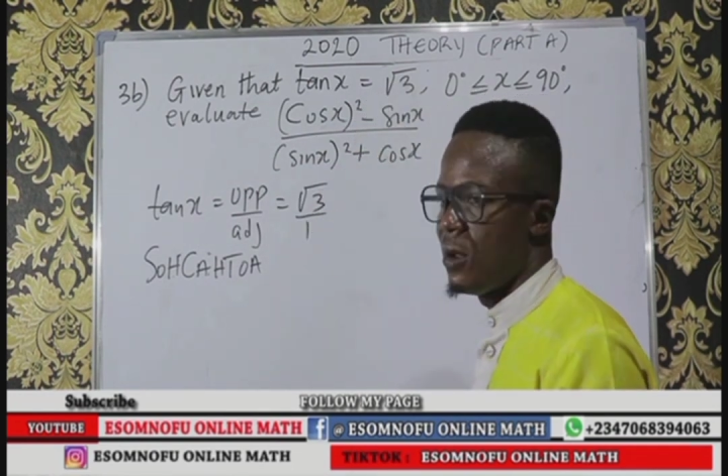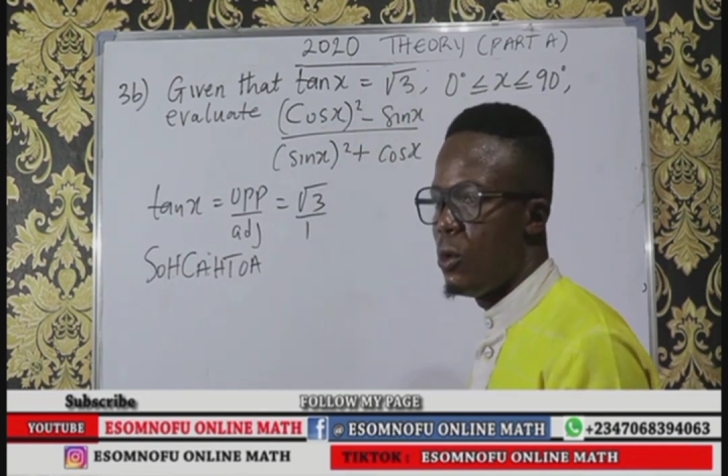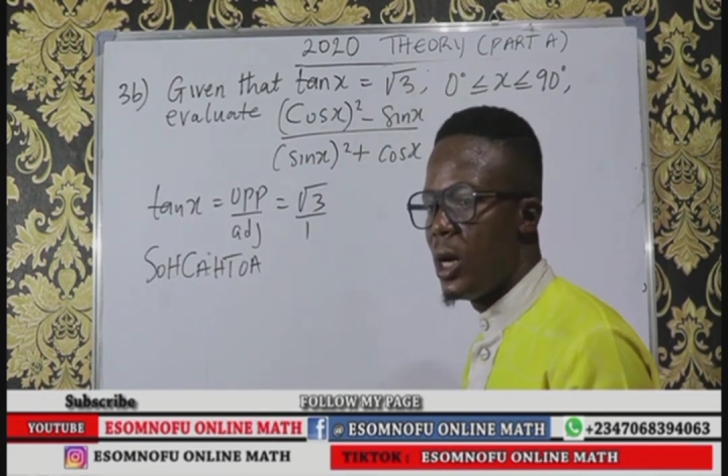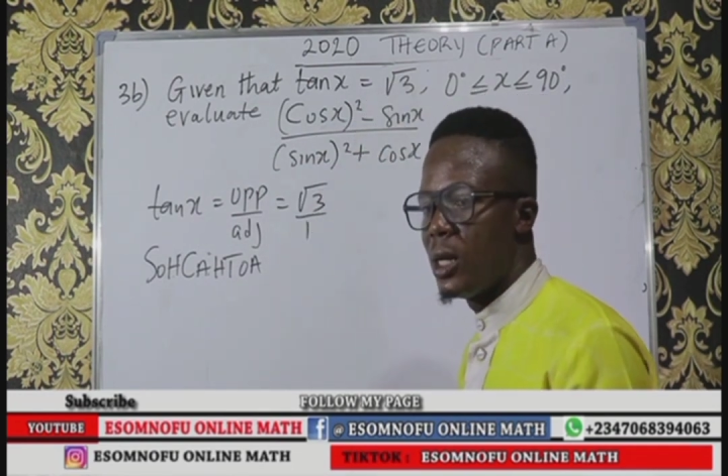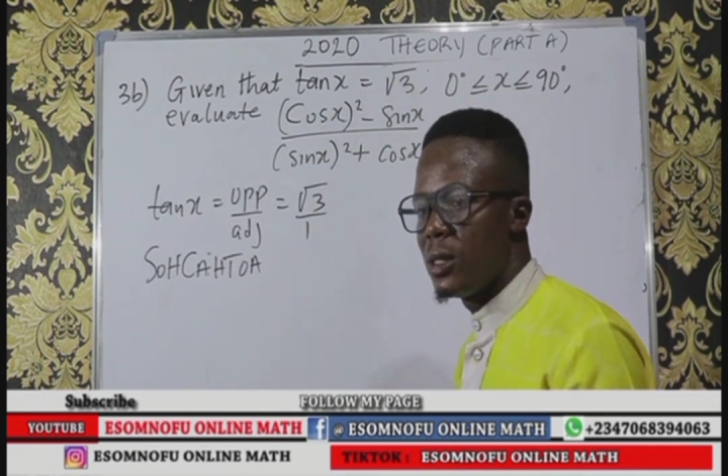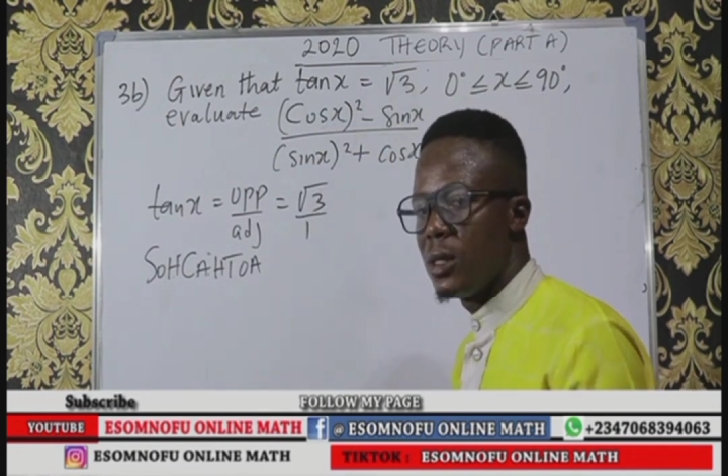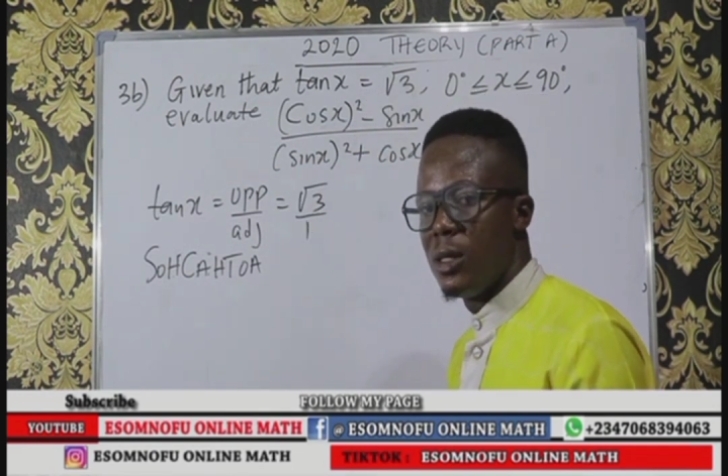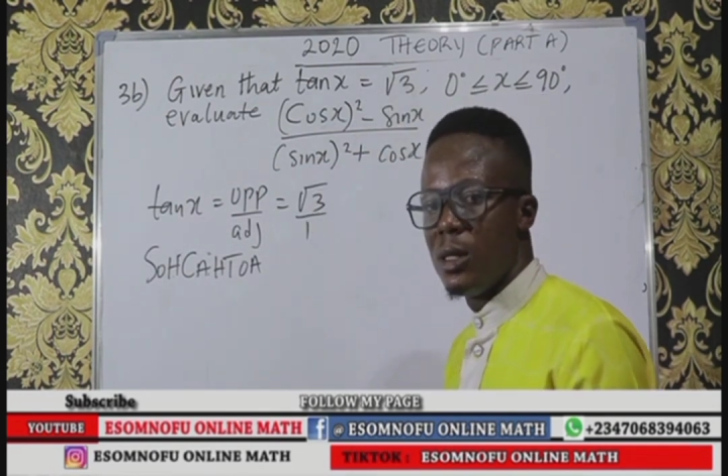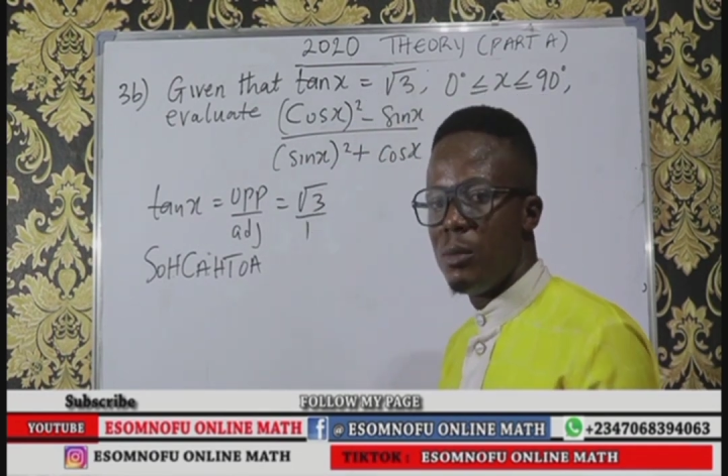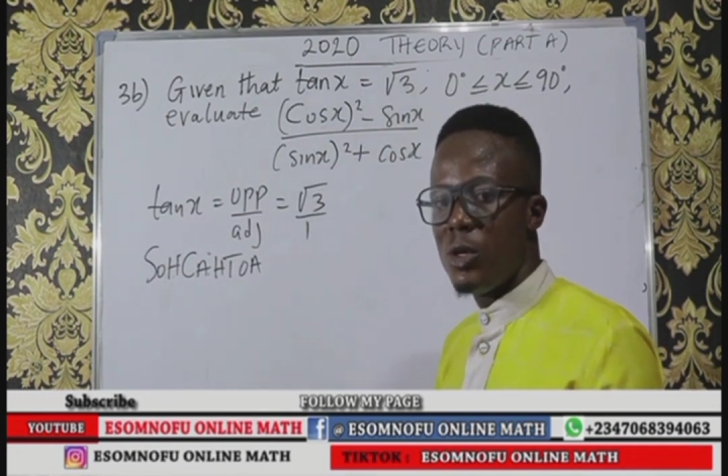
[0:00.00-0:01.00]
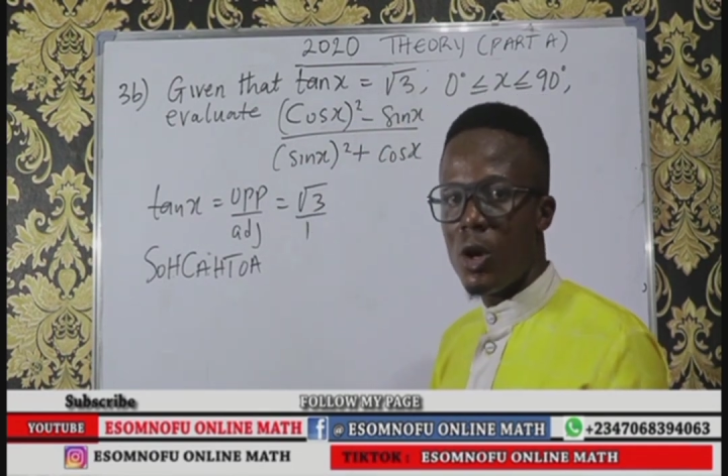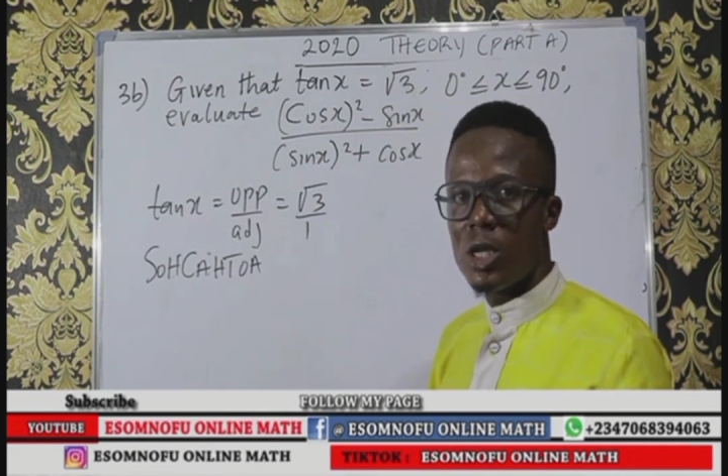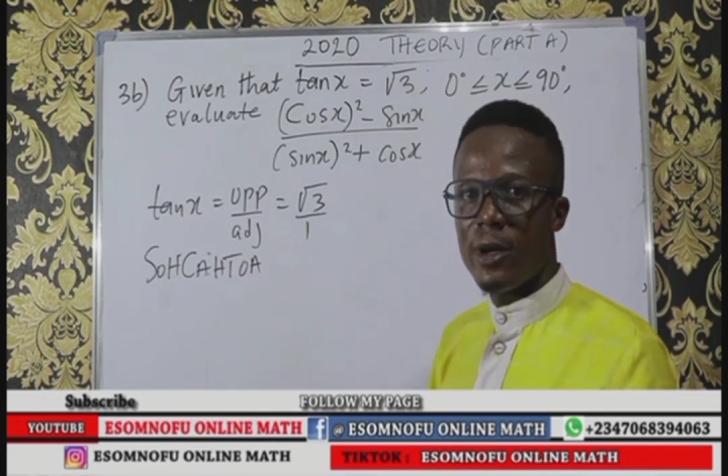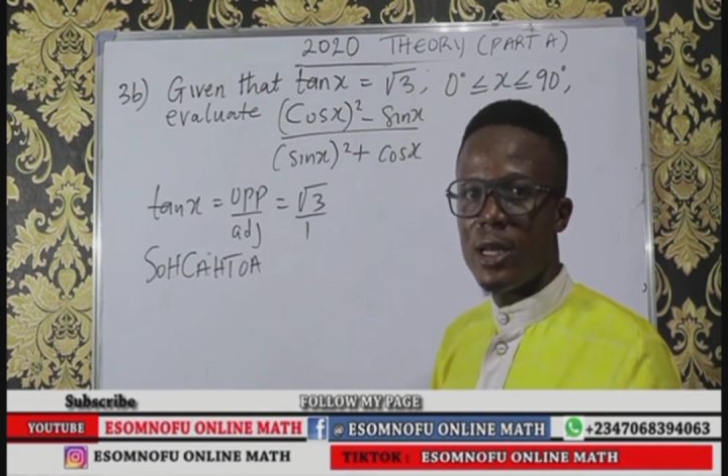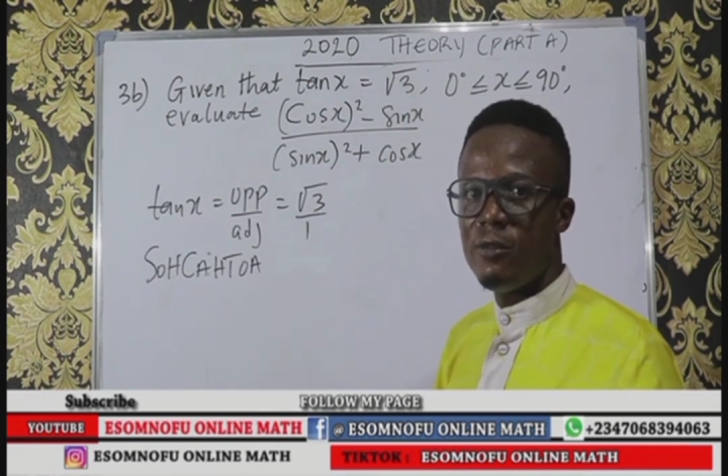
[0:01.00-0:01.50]
over 1. Because
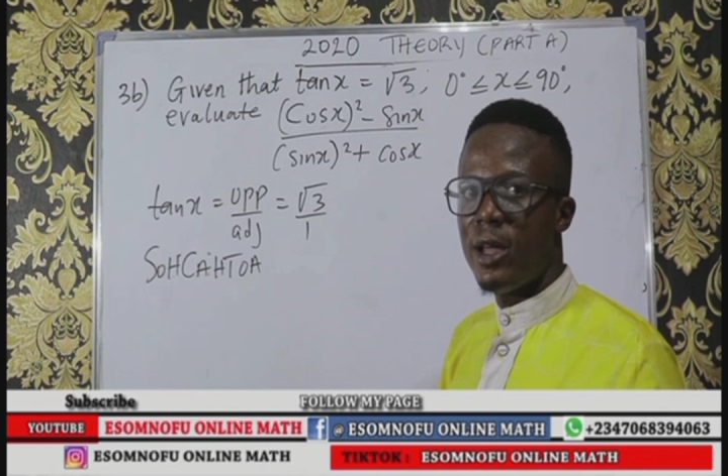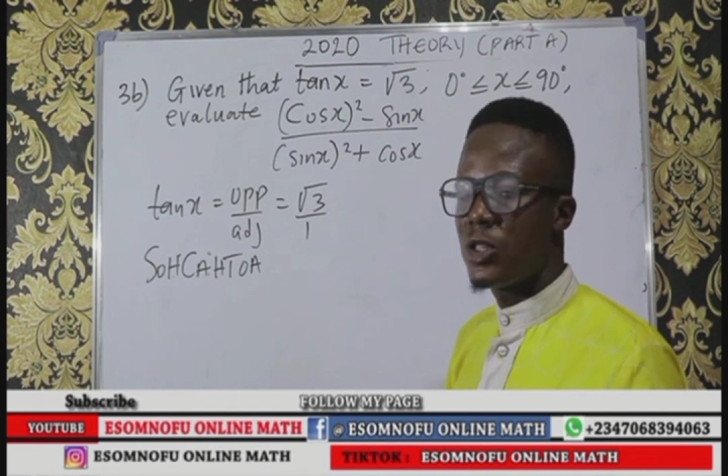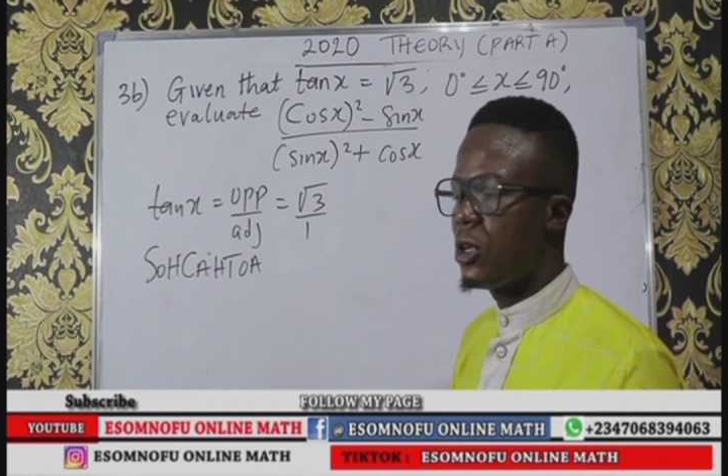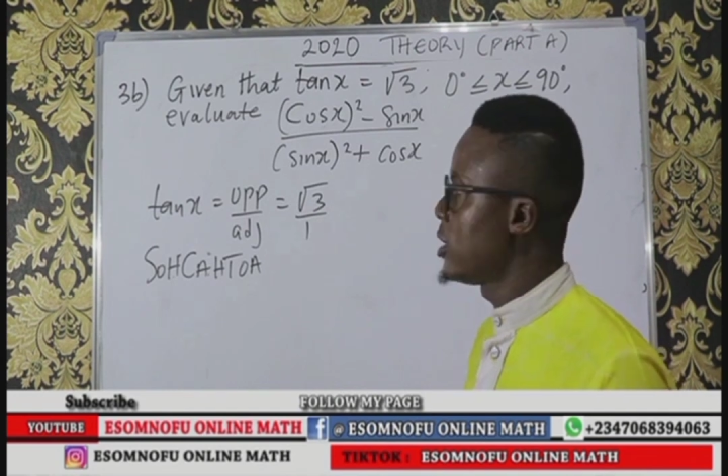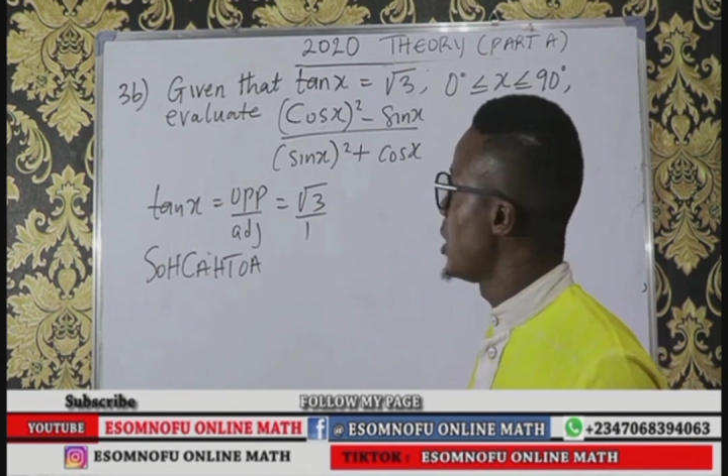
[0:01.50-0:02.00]
if I divide sod